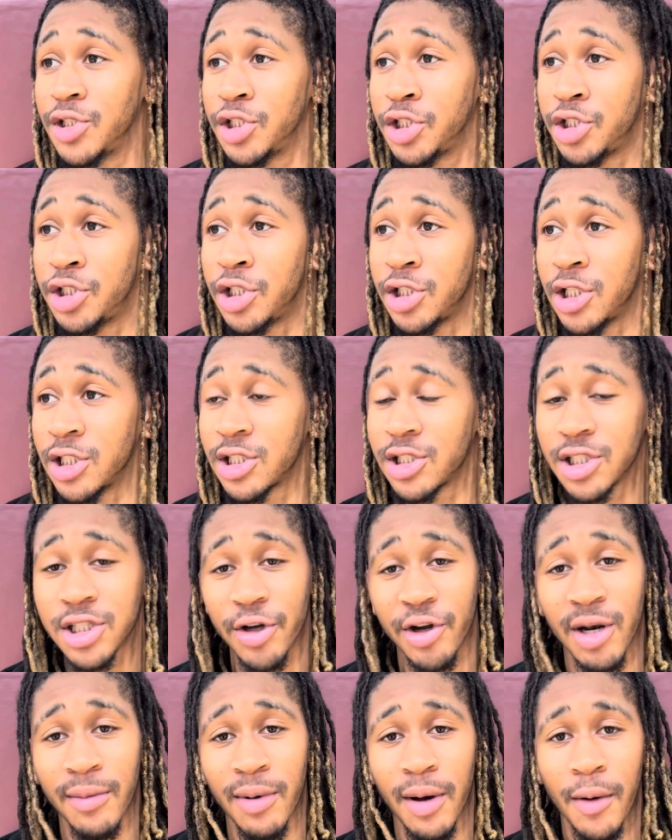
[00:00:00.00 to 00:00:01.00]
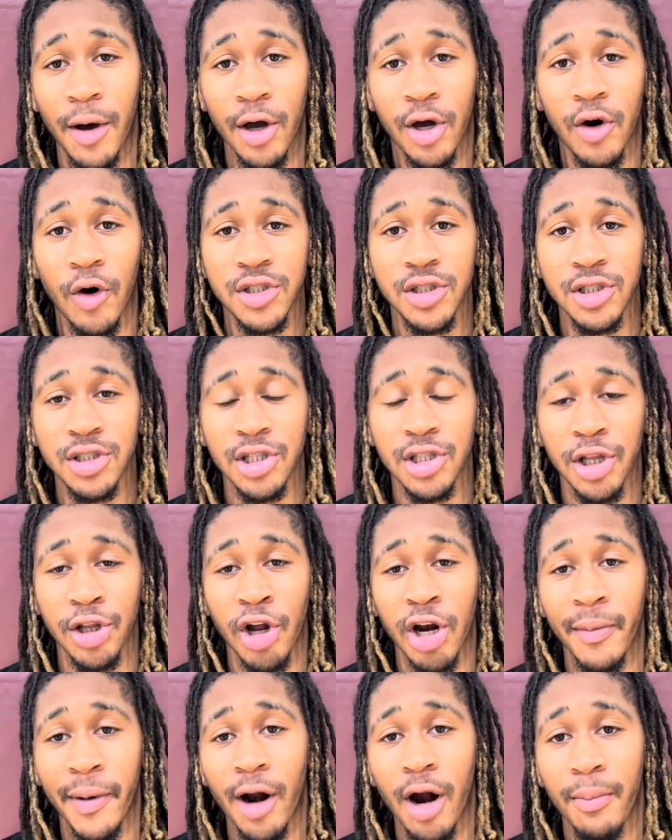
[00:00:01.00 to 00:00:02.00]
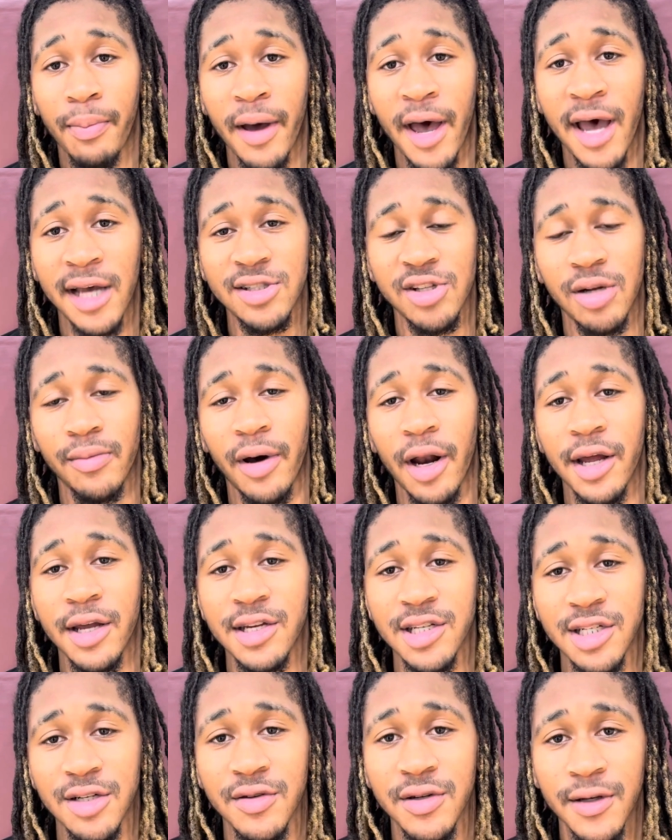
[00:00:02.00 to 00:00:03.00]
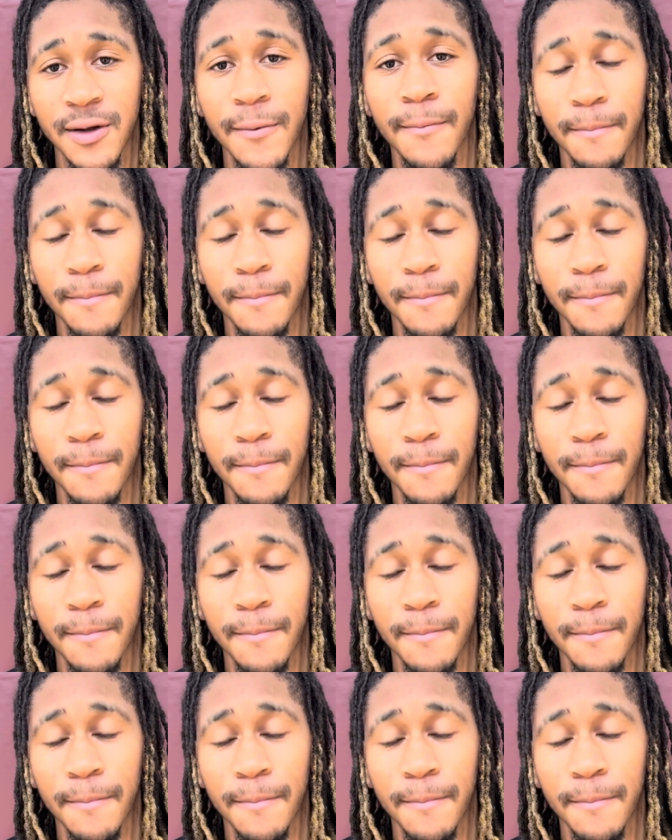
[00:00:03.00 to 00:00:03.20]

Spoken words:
Just learn about my cultures, learn about our past, learn about our history.